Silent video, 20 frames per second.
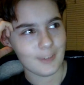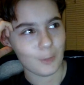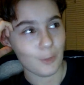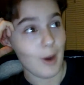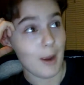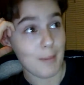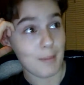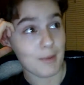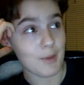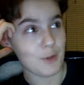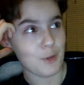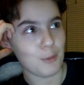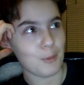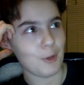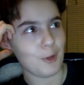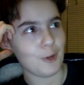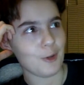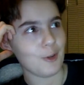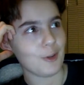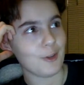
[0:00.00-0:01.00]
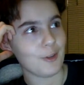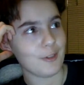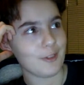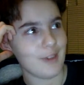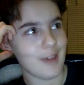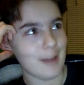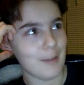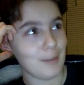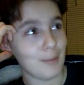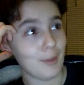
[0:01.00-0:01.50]
rampant murder
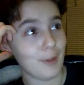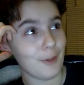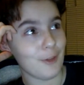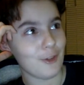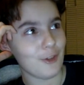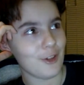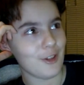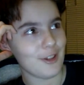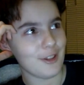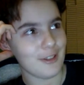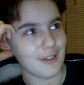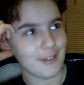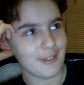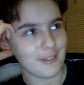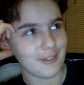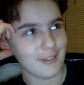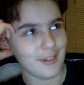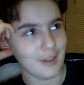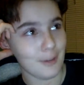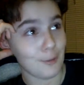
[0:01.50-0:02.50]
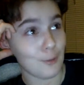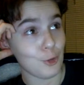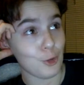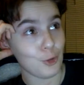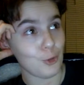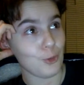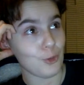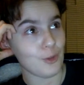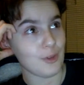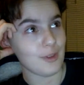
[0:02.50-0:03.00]
and bloodshed of
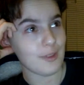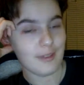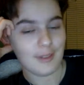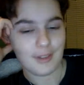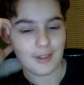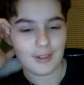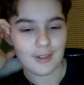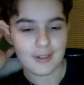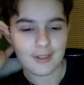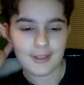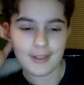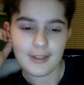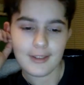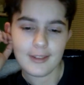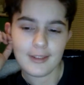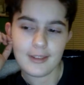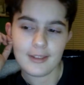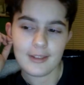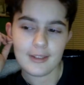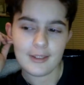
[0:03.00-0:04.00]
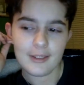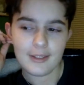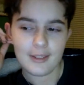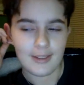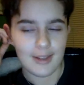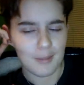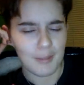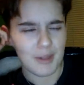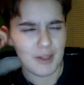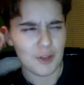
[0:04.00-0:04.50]
children.
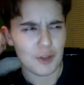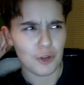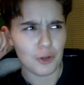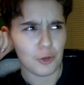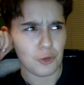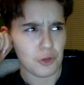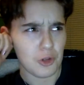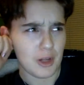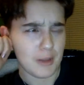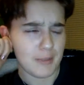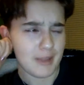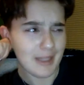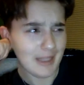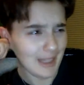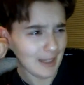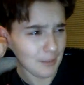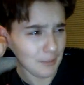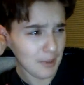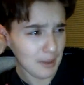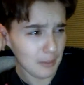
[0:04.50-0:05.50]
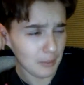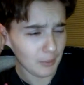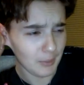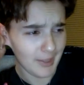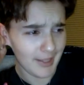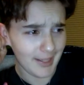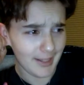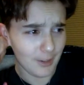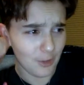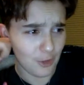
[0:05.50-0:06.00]
And by children, I mean like
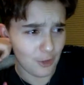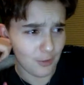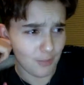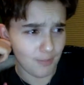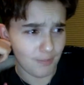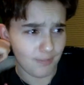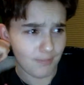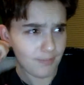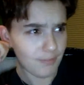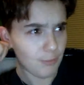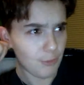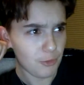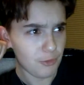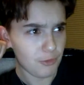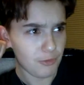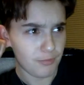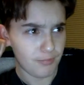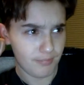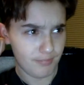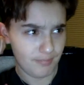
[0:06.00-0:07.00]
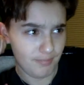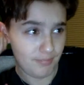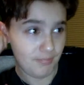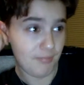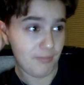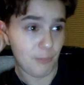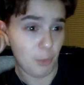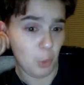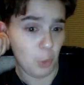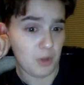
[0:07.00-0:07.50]
people aged
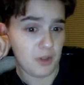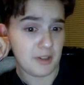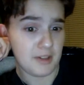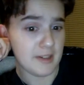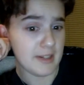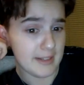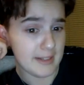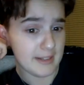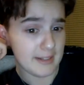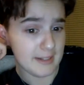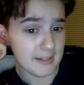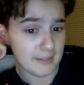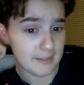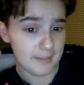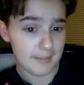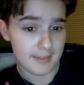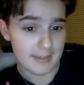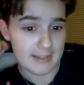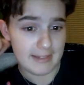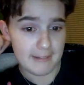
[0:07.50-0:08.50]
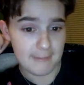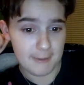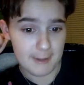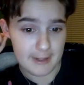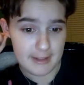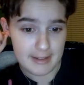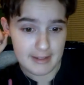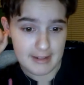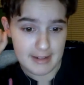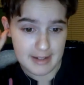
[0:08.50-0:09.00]
14 to
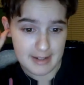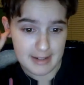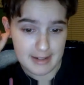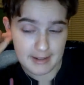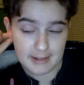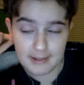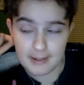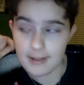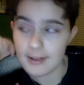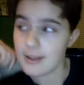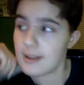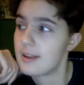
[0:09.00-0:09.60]
17.